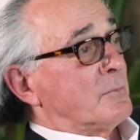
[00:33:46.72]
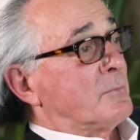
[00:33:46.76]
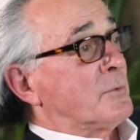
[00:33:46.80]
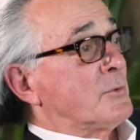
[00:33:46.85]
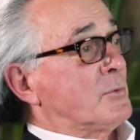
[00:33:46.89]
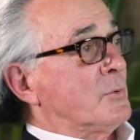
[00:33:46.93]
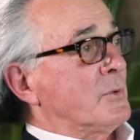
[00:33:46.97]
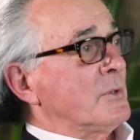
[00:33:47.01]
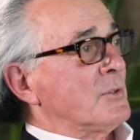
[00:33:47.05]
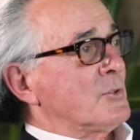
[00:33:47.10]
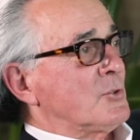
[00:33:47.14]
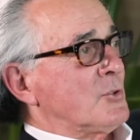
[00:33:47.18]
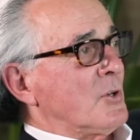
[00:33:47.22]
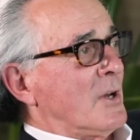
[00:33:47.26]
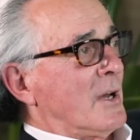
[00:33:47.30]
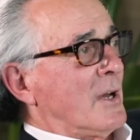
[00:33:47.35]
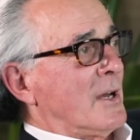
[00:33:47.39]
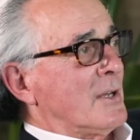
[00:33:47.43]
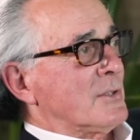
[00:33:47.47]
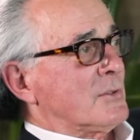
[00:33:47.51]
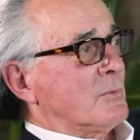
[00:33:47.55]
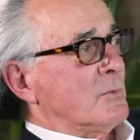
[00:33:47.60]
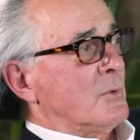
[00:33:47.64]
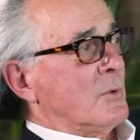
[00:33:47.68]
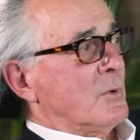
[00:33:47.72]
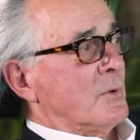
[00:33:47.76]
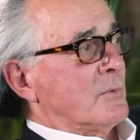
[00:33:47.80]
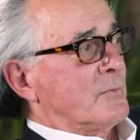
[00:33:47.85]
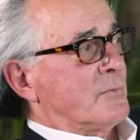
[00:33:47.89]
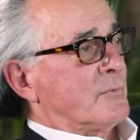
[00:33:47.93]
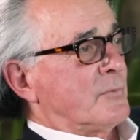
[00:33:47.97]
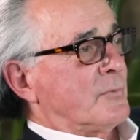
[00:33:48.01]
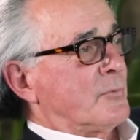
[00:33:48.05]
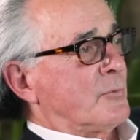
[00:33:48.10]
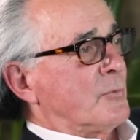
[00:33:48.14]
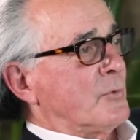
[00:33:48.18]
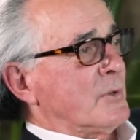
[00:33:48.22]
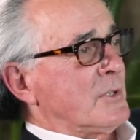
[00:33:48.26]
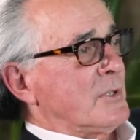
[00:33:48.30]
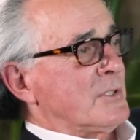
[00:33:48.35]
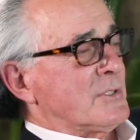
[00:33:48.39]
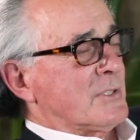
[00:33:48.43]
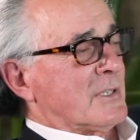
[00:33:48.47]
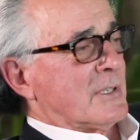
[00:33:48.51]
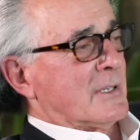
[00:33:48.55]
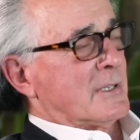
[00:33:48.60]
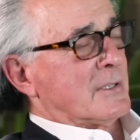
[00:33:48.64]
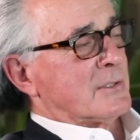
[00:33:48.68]
between shots. We were
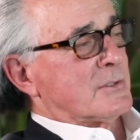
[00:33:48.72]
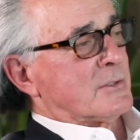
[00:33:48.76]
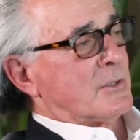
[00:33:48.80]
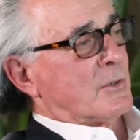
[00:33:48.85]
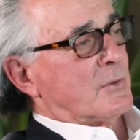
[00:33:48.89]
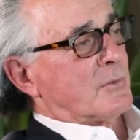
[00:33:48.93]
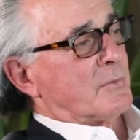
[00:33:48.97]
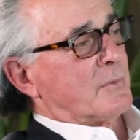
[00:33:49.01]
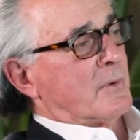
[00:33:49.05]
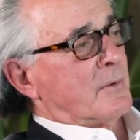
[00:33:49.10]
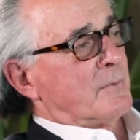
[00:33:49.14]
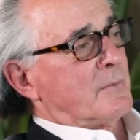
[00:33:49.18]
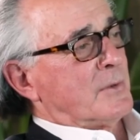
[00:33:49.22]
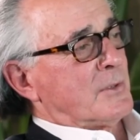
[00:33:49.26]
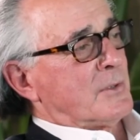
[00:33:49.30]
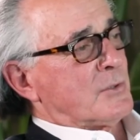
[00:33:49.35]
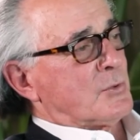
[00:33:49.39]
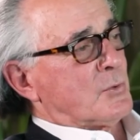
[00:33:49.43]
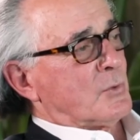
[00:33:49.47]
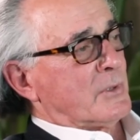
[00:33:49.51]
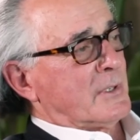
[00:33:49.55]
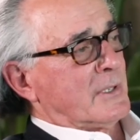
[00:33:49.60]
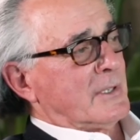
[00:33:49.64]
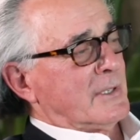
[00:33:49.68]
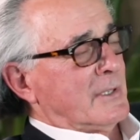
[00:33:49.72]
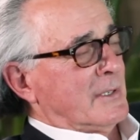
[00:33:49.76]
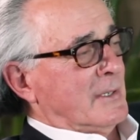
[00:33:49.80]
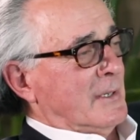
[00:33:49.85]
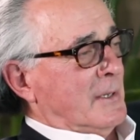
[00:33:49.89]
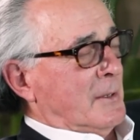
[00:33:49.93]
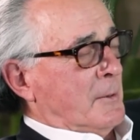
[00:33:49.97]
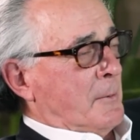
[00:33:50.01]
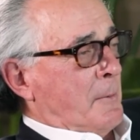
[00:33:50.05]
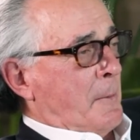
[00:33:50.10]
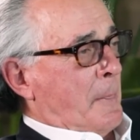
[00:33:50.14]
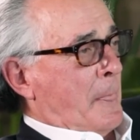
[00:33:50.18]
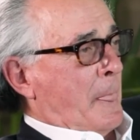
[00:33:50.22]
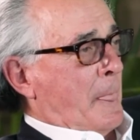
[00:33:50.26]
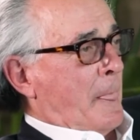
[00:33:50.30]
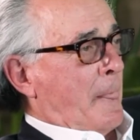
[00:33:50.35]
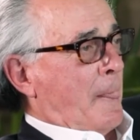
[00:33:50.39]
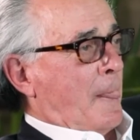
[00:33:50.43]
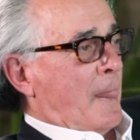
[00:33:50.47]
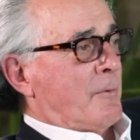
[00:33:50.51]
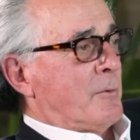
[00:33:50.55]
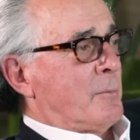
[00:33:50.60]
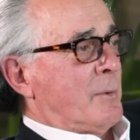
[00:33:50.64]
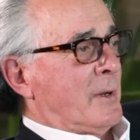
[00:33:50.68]
freezing. And so eventually,
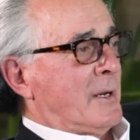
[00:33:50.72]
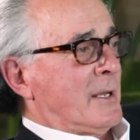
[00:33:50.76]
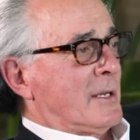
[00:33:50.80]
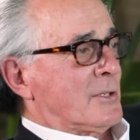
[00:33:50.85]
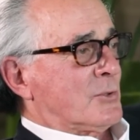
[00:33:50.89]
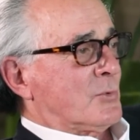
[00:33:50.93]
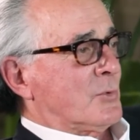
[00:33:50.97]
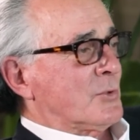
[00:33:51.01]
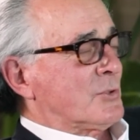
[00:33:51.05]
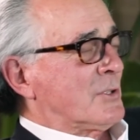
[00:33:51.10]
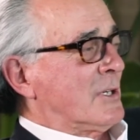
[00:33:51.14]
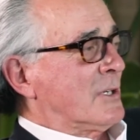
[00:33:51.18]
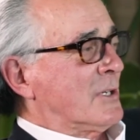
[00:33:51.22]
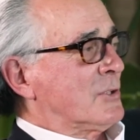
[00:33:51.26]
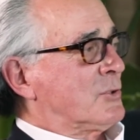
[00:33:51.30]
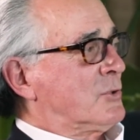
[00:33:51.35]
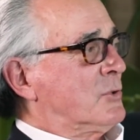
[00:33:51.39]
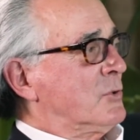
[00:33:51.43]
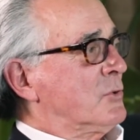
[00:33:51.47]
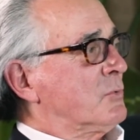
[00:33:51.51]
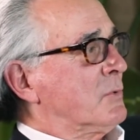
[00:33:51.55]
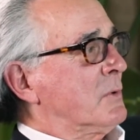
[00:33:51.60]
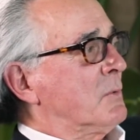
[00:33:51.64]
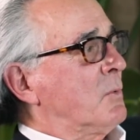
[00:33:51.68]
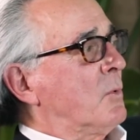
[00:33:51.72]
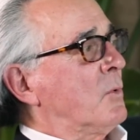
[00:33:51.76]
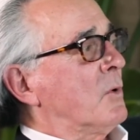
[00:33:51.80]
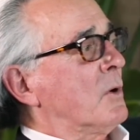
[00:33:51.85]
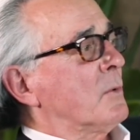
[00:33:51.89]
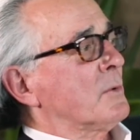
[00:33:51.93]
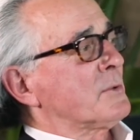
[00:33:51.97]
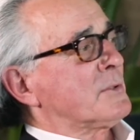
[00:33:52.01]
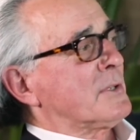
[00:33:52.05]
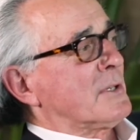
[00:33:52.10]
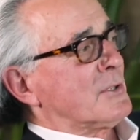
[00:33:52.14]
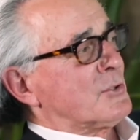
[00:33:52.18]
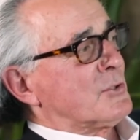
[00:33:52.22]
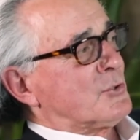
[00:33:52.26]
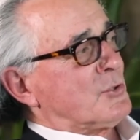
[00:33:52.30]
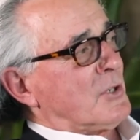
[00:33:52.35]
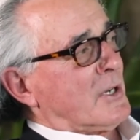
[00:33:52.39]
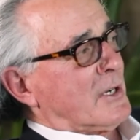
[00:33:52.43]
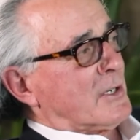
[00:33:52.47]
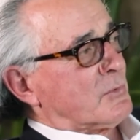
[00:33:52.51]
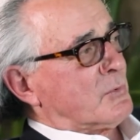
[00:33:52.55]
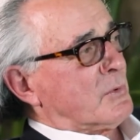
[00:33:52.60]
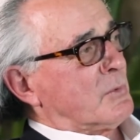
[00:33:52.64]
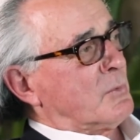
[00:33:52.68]
everybody asked what size shoes we wore, what size
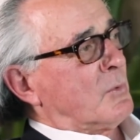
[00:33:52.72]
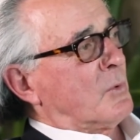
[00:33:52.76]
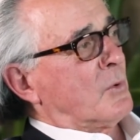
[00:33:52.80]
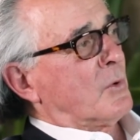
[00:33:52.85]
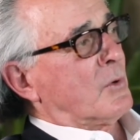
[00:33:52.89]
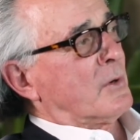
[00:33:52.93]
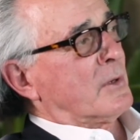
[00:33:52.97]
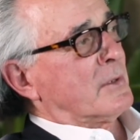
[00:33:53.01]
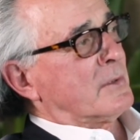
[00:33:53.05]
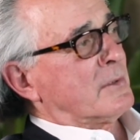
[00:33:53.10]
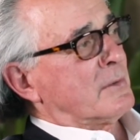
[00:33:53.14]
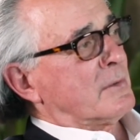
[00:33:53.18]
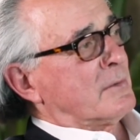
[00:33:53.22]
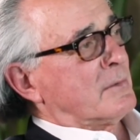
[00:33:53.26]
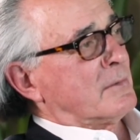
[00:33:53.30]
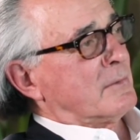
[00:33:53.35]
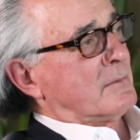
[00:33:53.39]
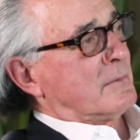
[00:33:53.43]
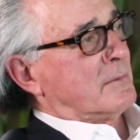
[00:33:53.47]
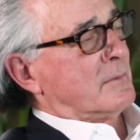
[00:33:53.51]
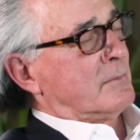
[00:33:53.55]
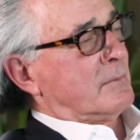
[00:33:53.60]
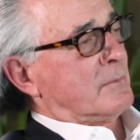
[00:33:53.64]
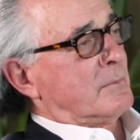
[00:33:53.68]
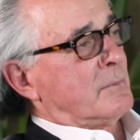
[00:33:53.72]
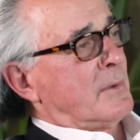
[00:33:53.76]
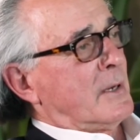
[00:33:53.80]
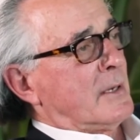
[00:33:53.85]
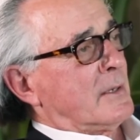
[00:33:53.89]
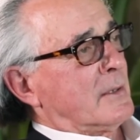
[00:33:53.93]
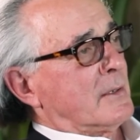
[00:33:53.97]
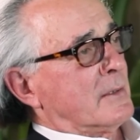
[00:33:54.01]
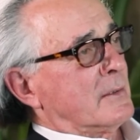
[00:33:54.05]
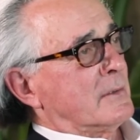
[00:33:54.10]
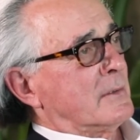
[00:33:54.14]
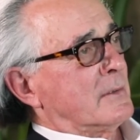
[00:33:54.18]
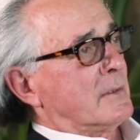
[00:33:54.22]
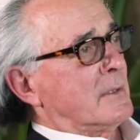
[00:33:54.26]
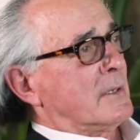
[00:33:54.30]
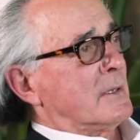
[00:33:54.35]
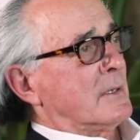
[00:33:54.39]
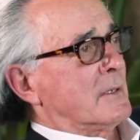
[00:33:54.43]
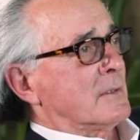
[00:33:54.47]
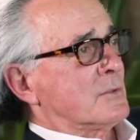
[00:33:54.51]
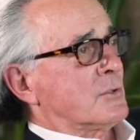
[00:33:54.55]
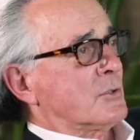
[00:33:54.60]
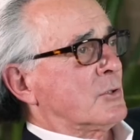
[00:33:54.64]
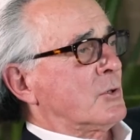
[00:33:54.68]
jackets we wore, and my,
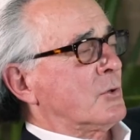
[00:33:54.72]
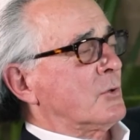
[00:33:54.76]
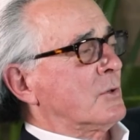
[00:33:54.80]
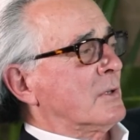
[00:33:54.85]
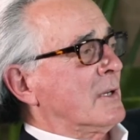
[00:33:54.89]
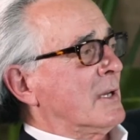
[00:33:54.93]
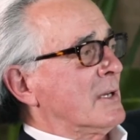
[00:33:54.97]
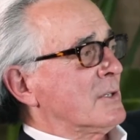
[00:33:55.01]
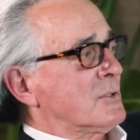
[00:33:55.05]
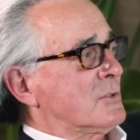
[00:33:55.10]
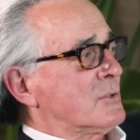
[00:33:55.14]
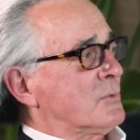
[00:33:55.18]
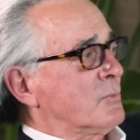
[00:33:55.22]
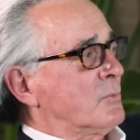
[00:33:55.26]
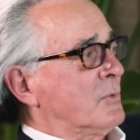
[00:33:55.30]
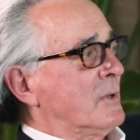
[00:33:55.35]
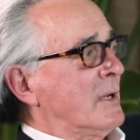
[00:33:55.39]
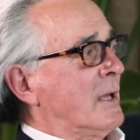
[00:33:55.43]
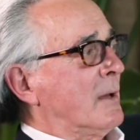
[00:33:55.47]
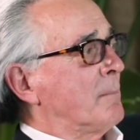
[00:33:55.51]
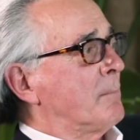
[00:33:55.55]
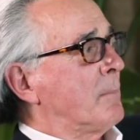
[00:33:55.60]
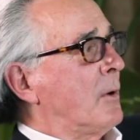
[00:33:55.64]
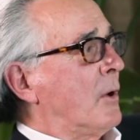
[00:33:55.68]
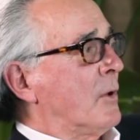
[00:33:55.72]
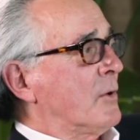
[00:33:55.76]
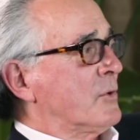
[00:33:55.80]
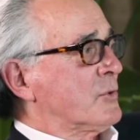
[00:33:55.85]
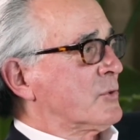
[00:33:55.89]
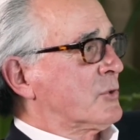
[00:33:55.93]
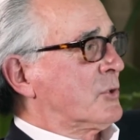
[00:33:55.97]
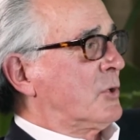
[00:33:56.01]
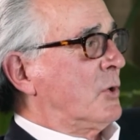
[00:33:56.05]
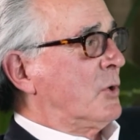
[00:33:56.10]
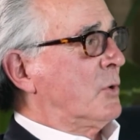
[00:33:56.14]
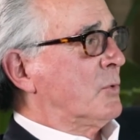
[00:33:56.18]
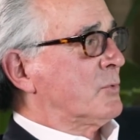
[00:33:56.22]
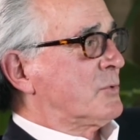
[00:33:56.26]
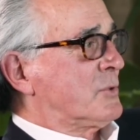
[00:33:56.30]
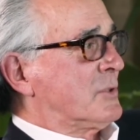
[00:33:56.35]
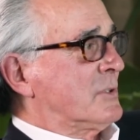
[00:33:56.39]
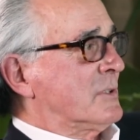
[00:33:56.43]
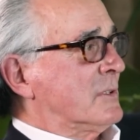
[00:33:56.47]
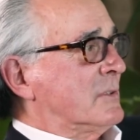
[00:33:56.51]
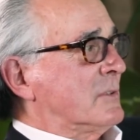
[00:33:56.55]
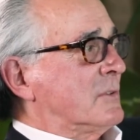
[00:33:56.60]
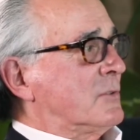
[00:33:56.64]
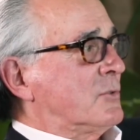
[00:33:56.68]
the security guys went out and bought us coats
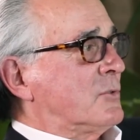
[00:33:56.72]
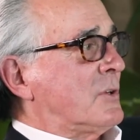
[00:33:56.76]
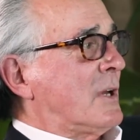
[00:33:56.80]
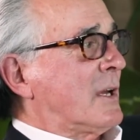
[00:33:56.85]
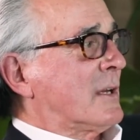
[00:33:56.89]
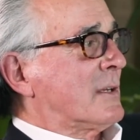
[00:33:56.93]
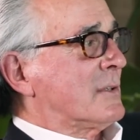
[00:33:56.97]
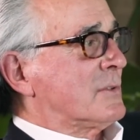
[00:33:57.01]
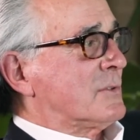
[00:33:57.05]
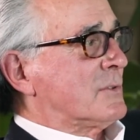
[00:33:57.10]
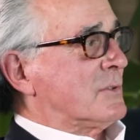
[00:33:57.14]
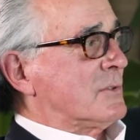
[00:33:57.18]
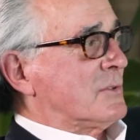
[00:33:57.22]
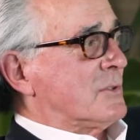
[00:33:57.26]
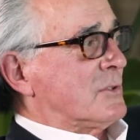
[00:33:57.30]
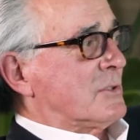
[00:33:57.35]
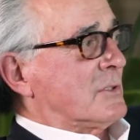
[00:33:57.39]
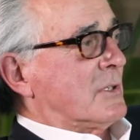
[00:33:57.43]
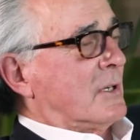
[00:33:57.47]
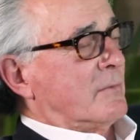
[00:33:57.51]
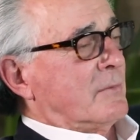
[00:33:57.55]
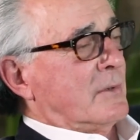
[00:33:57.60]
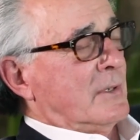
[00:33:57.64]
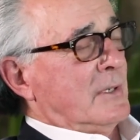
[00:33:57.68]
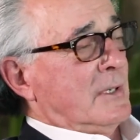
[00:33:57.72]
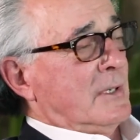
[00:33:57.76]
and jackets and stuff.